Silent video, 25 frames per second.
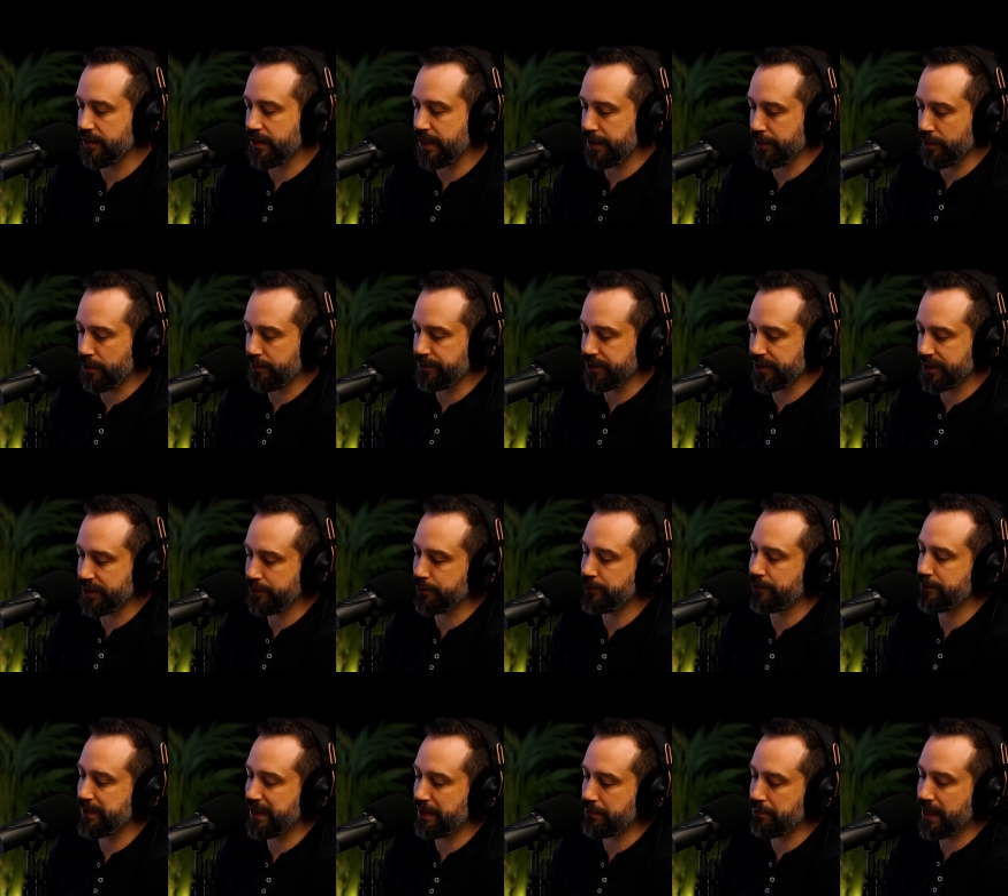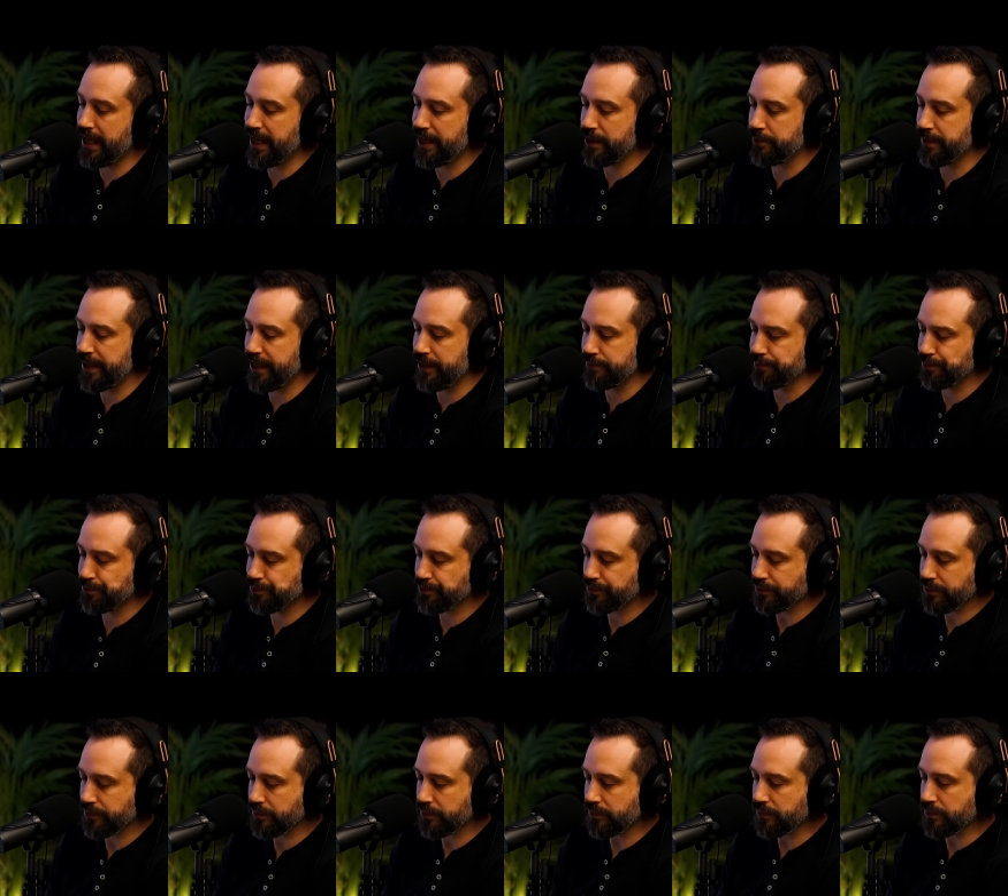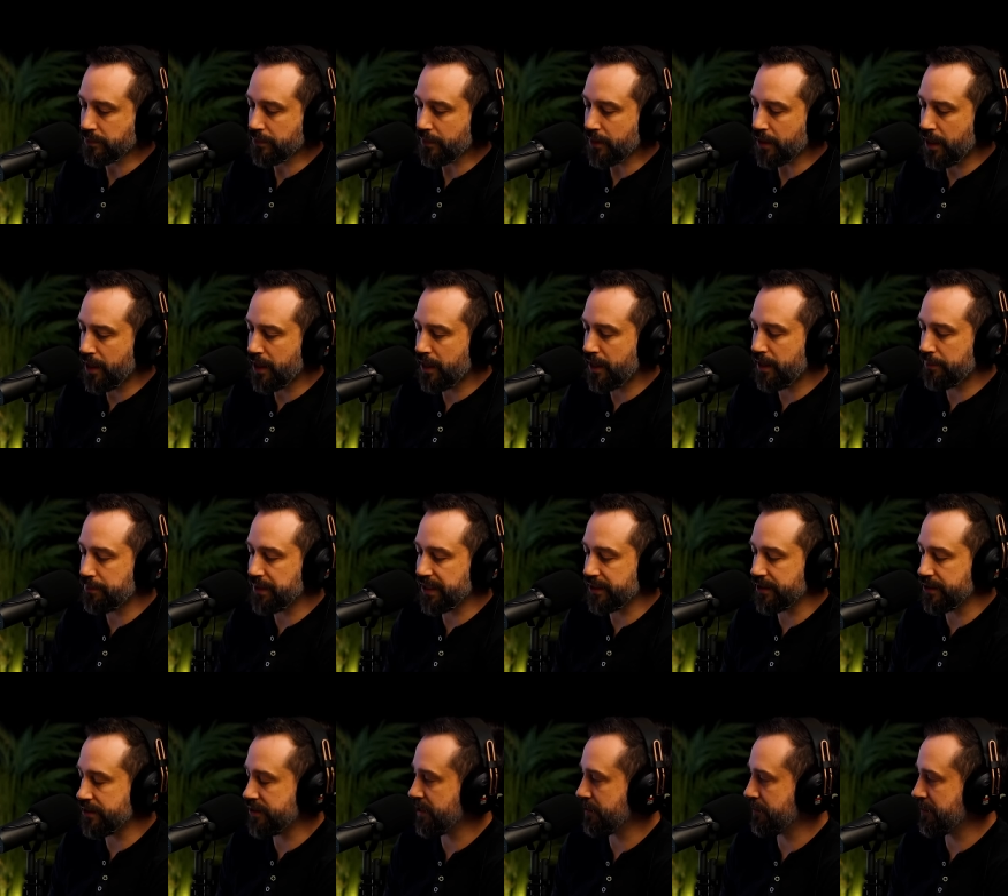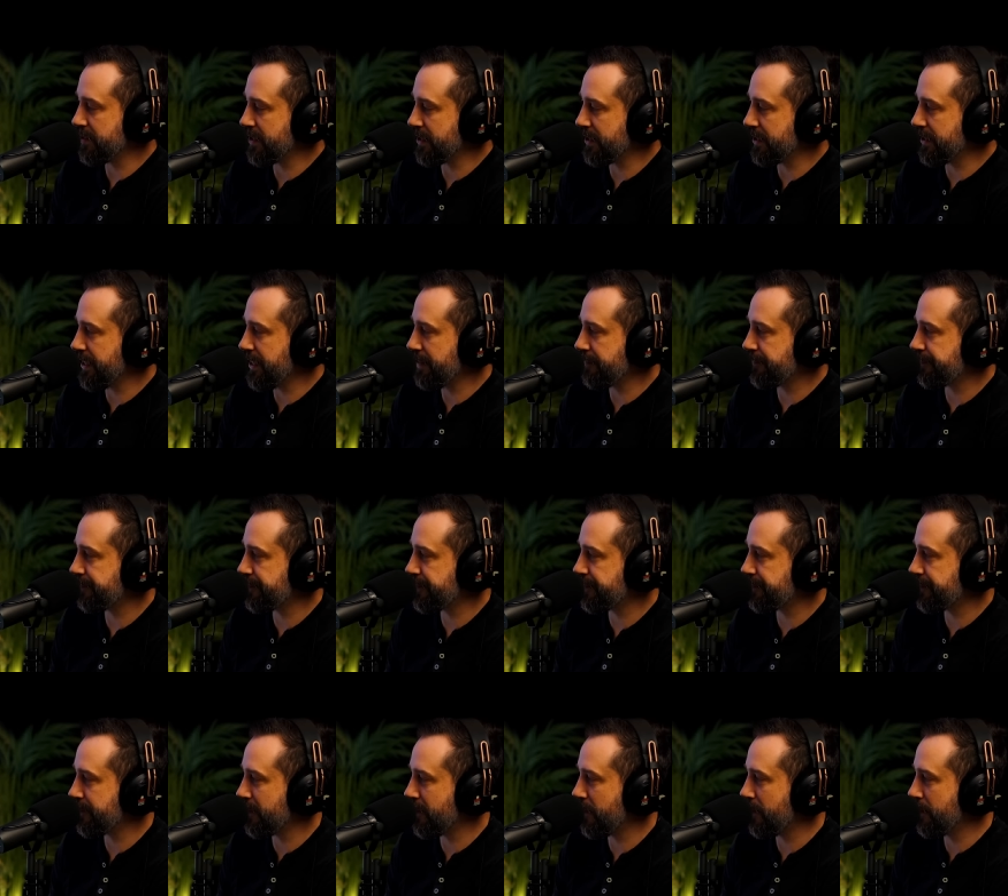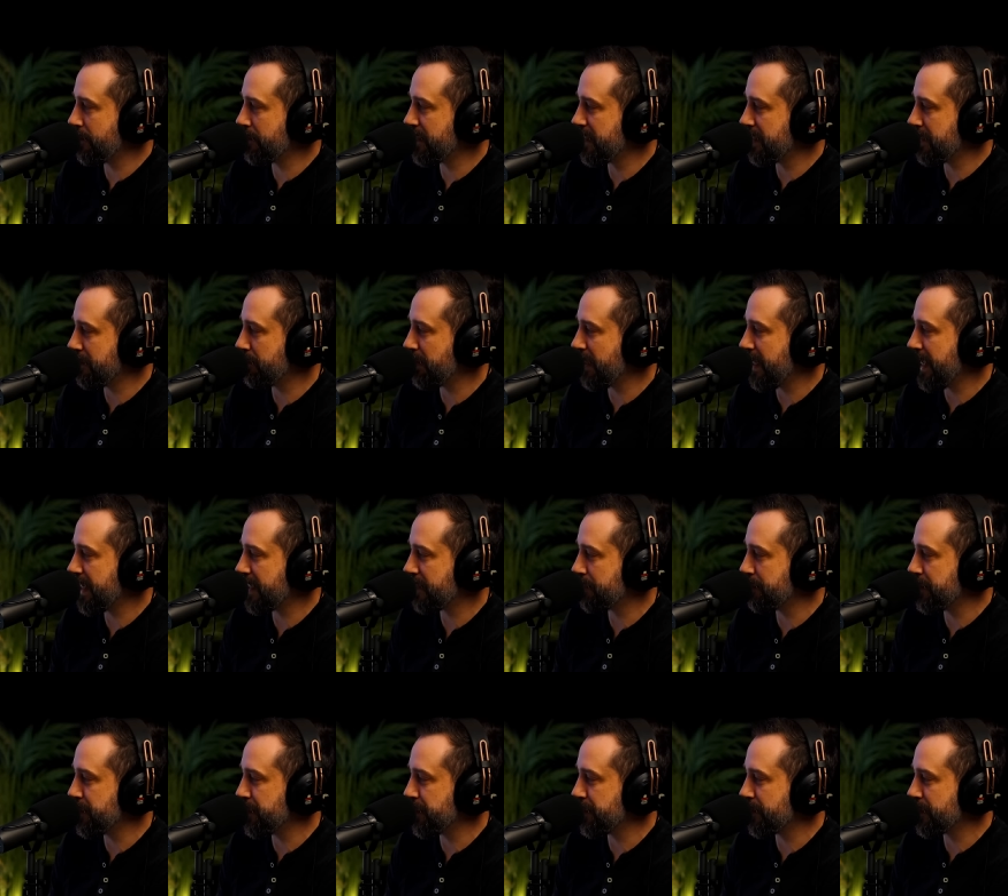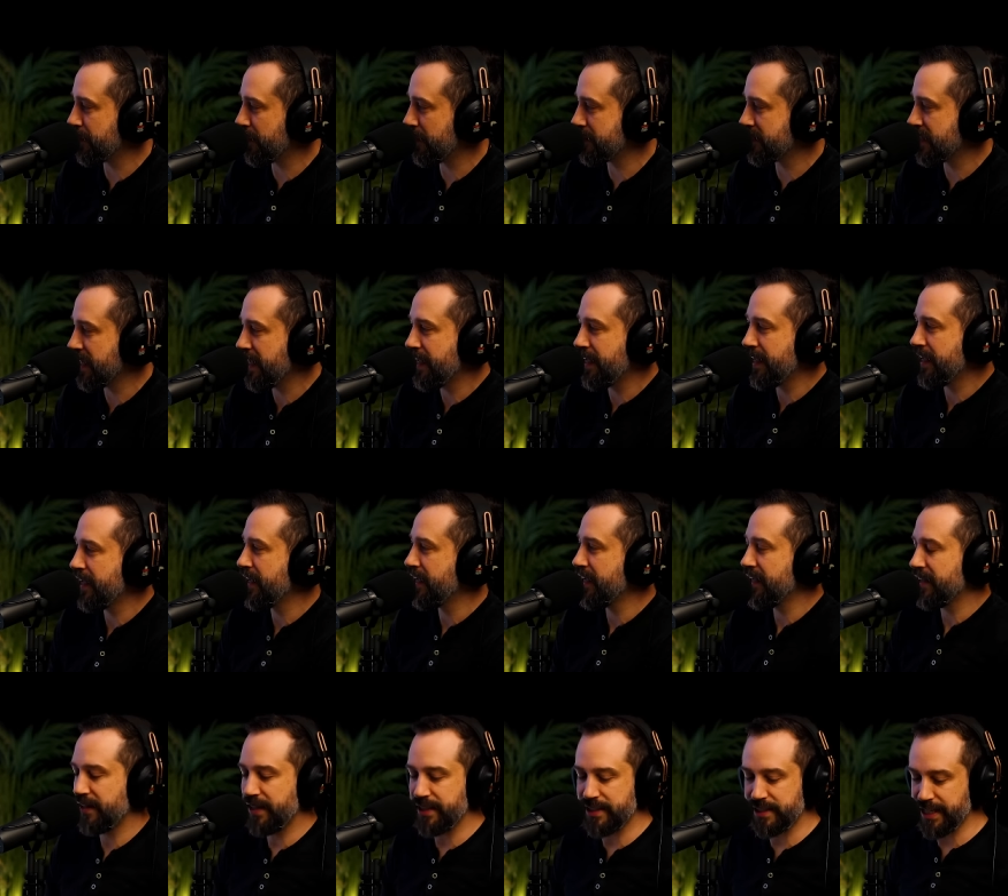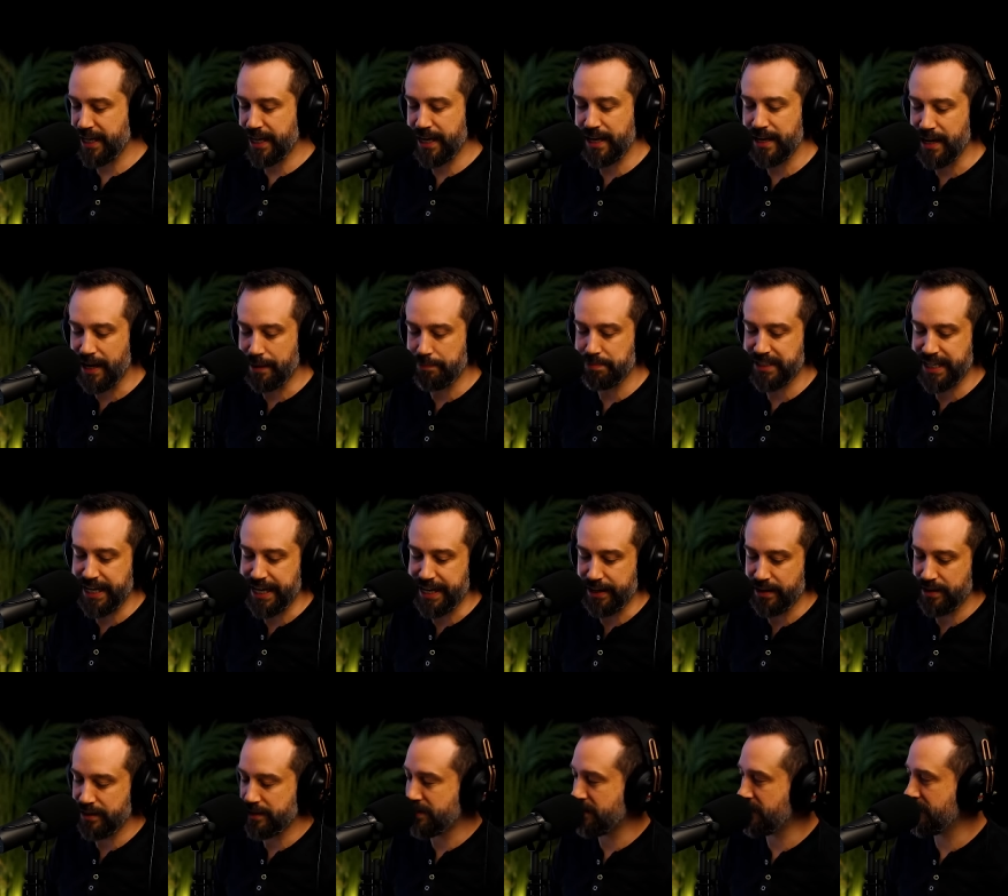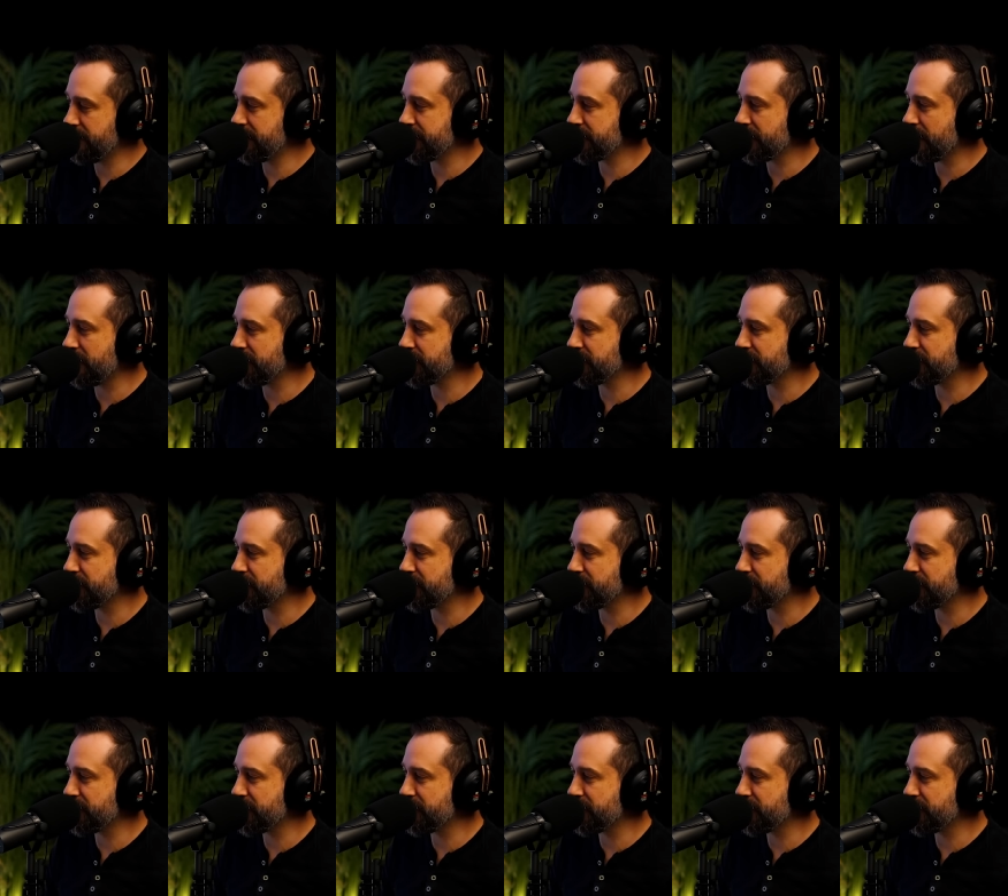They obviously would have been black men uh, because it was a gift from the black moon gods. Let's get an update on this whole